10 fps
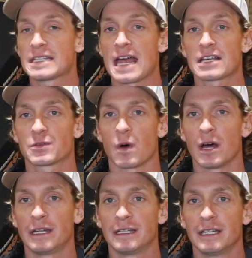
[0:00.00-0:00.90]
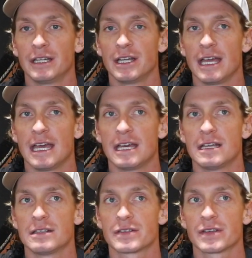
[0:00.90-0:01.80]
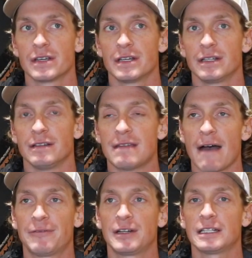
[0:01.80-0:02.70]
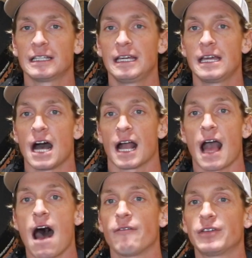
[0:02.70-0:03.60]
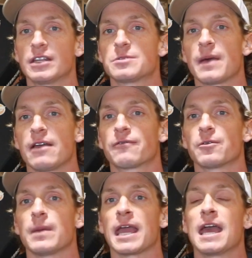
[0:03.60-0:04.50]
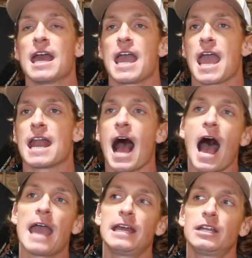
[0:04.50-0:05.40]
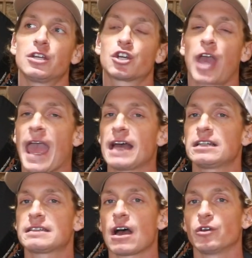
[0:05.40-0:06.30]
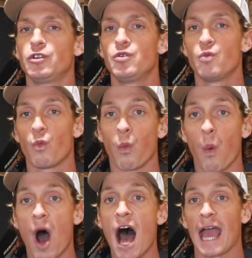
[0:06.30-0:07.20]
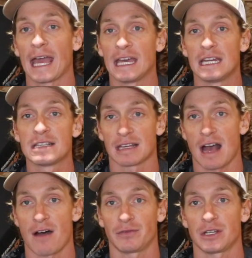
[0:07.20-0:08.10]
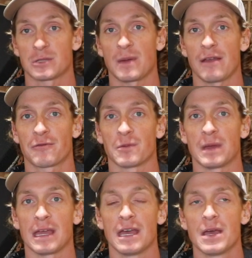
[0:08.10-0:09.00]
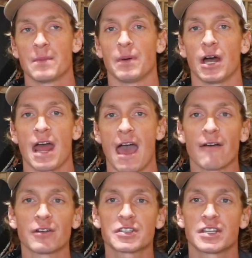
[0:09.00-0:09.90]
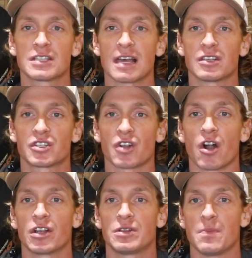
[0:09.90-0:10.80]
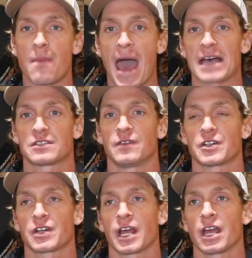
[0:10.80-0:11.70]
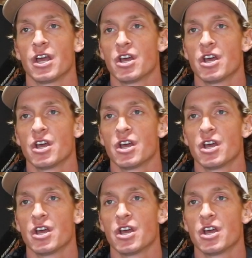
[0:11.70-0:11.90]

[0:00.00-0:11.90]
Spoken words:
next one is definitely a confidence bait for me, and I can't tell you why it is a confidence bait for me, but ever since I started bass fishing,